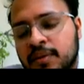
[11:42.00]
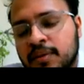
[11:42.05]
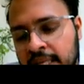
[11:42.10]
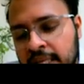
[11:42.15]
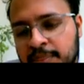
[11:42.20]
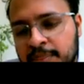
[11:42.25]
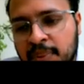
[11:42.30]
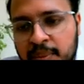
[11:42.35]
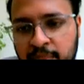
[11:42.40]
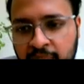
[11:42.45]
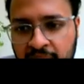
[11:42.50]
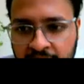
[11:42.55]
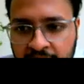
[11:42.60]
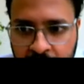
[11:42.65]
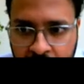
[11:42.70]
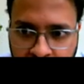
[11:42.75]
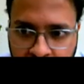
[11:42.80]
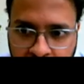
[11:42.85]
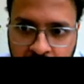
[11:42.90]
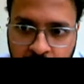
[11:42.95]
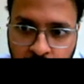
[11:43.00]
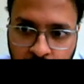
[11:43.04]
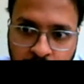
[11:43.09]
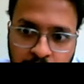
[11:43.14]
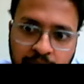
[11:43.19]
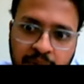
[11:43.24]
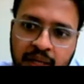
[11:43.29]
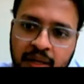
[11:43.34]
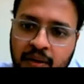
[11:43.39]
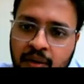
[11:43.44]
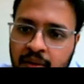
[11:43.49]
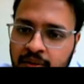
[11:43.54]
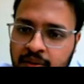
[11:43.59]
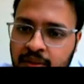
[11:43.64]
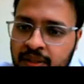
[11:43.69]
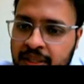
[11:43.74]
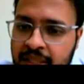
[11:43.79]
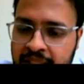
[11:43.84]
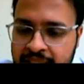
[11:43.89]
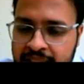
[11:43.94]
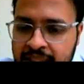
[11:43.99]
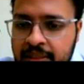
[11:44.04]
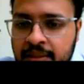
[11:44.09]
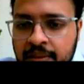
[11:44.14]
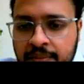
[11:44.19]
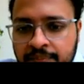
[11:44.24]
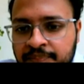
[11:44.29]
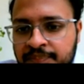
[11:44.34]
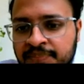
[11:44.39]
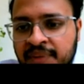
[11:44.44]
keep in mind that there could be an autocorrection.